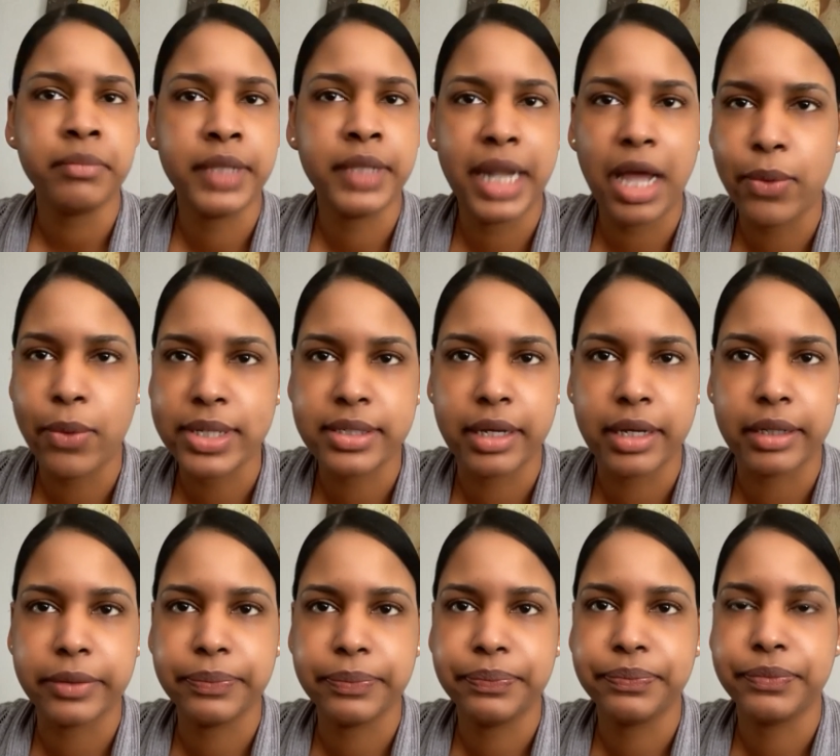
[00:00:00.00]
That was
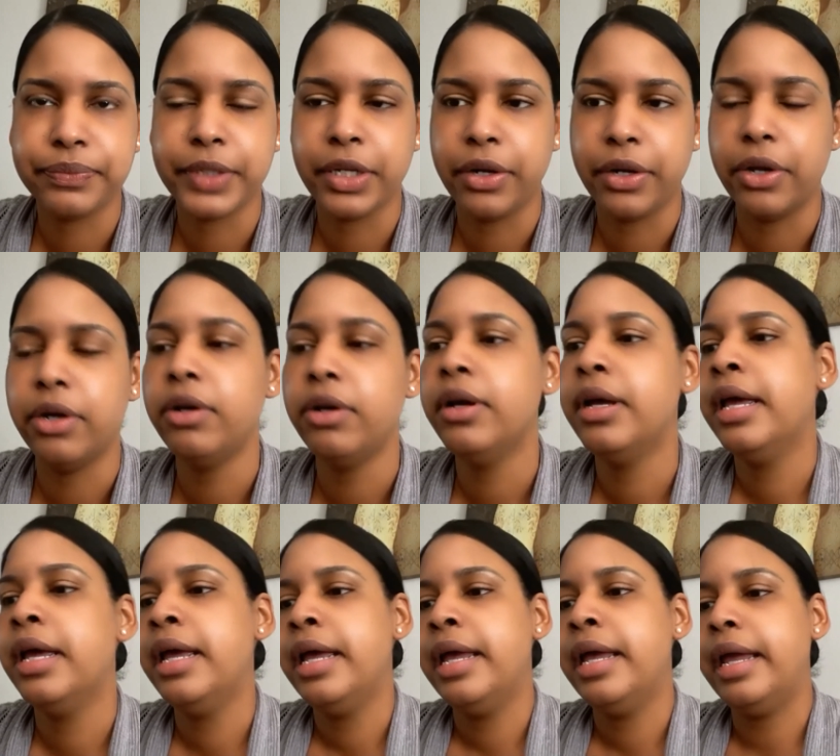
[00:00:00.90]
it, you know.
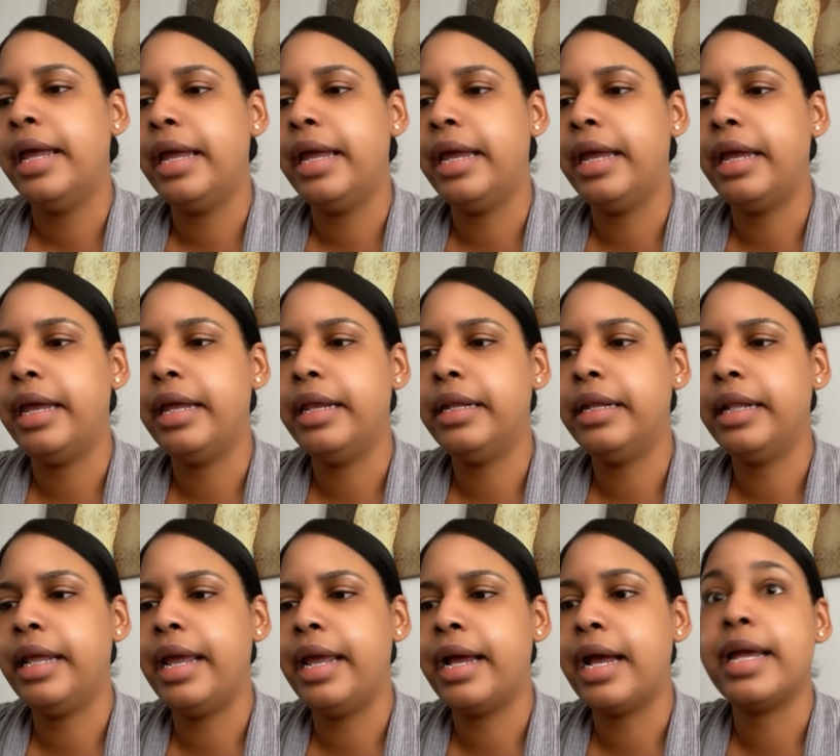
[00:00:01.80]

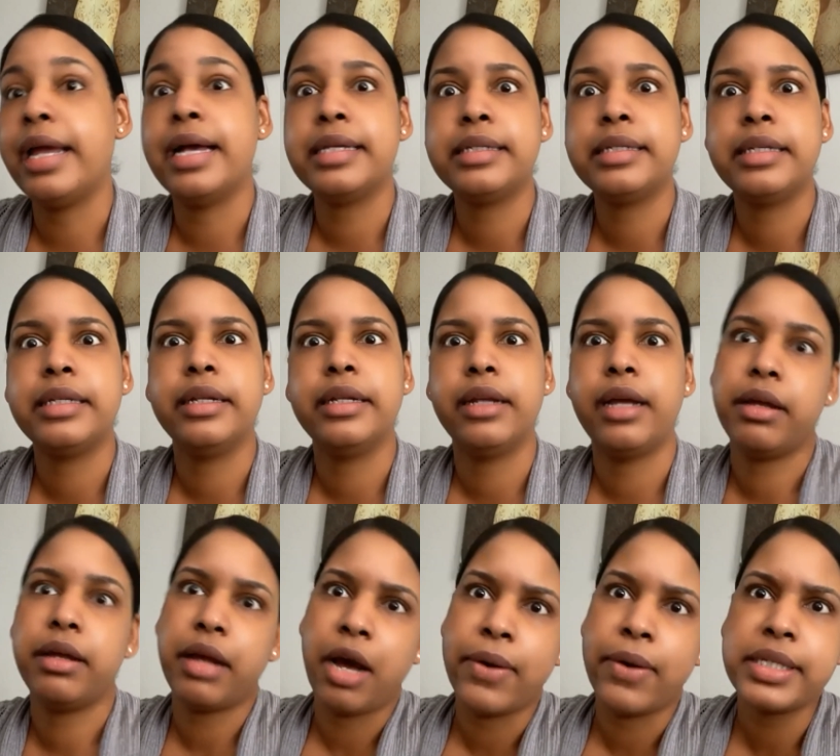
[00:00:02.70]
And then I asked
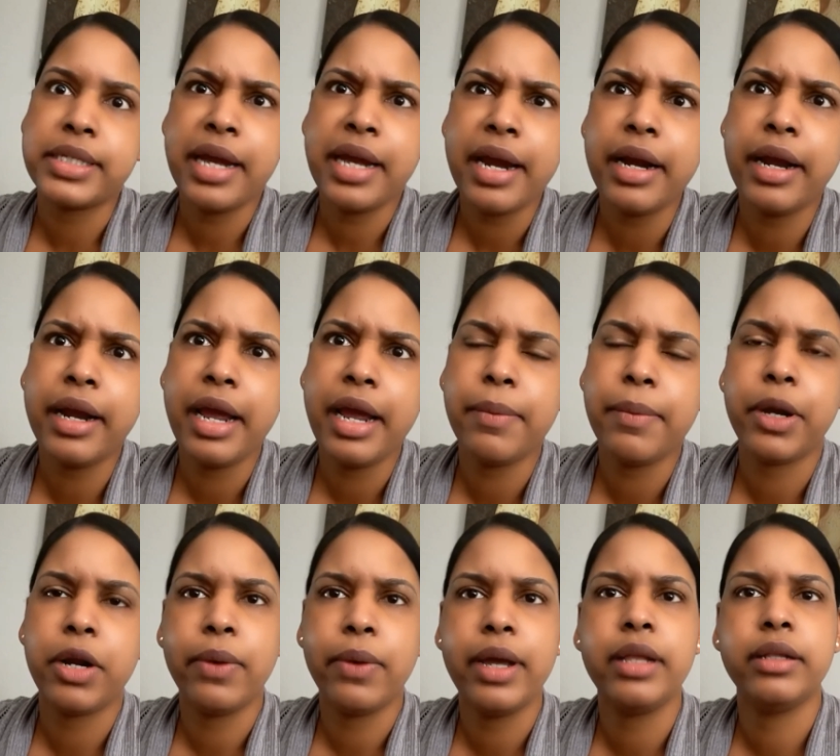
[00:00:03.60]
her, hey,
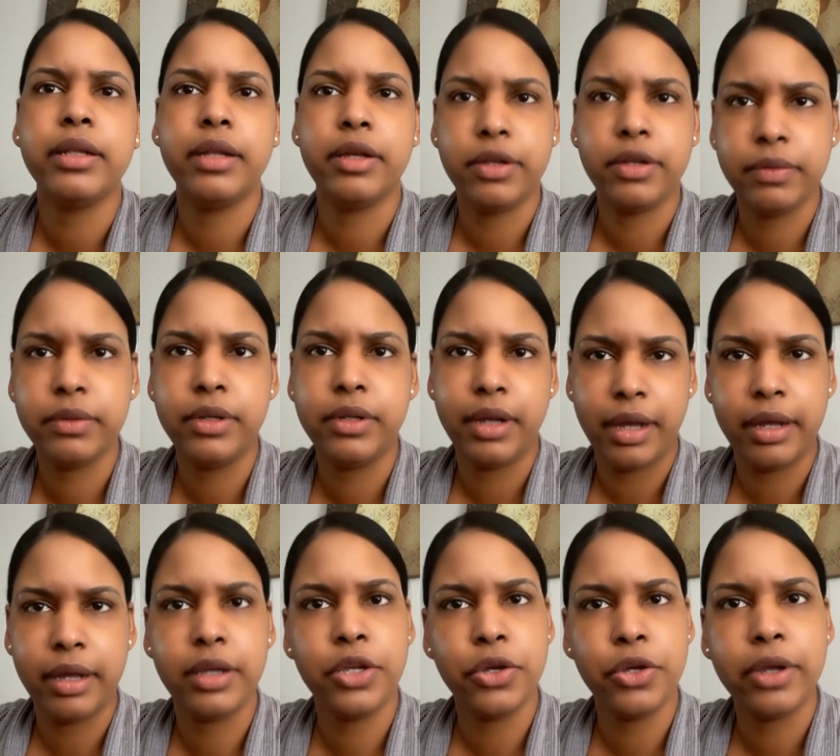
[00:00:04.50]
by the way,
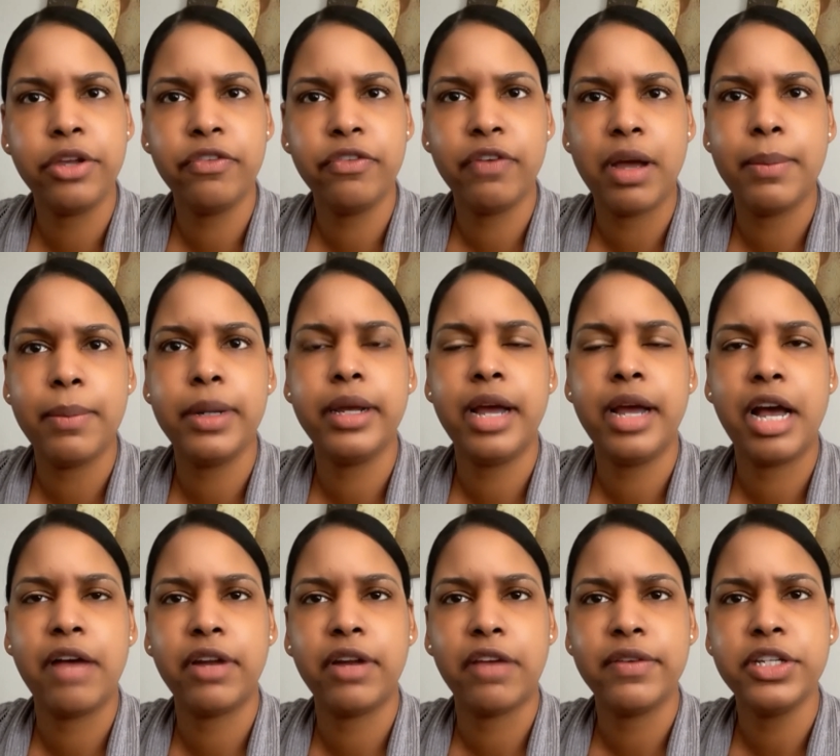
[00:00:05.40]
you and your family
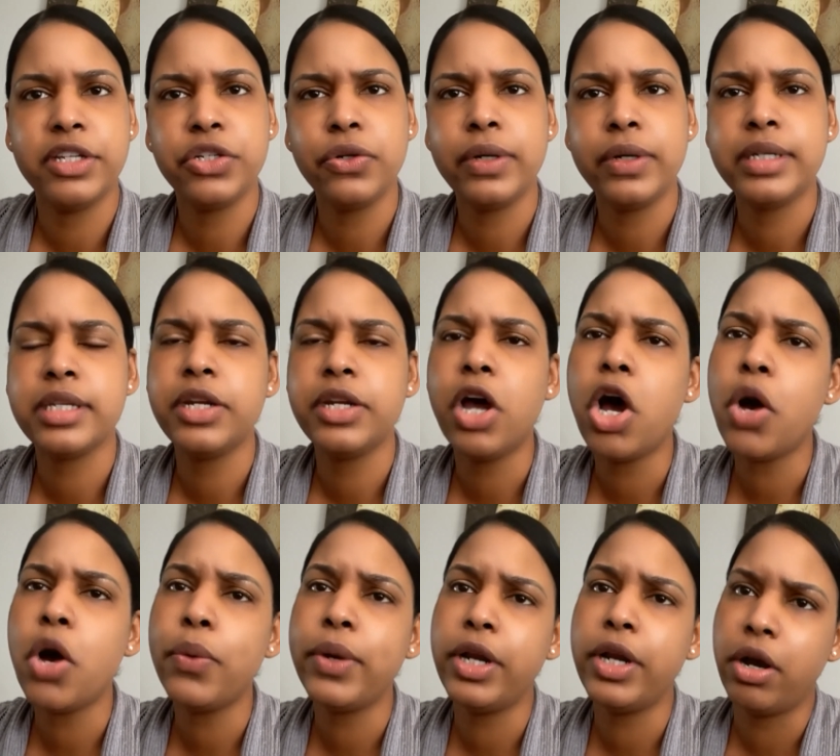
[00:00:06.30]
have life insurance?
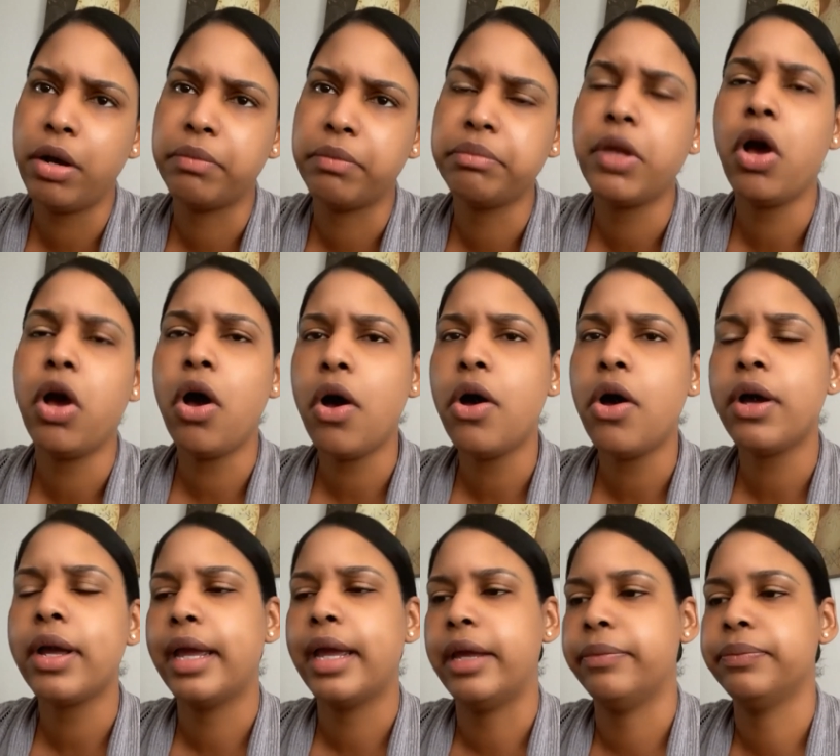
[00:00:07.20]
No, we don't. Oh,
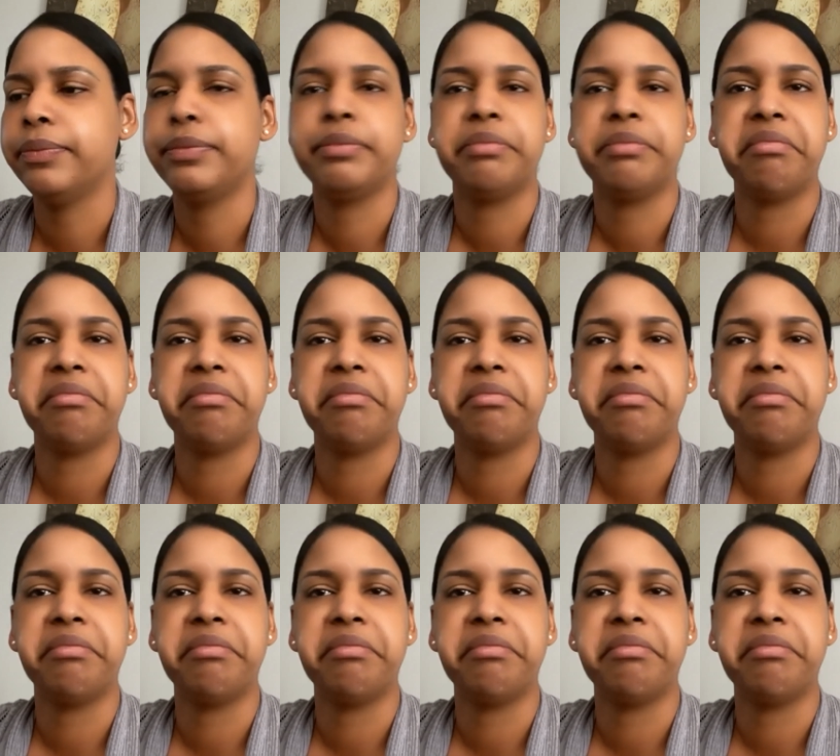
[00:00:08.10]
okay.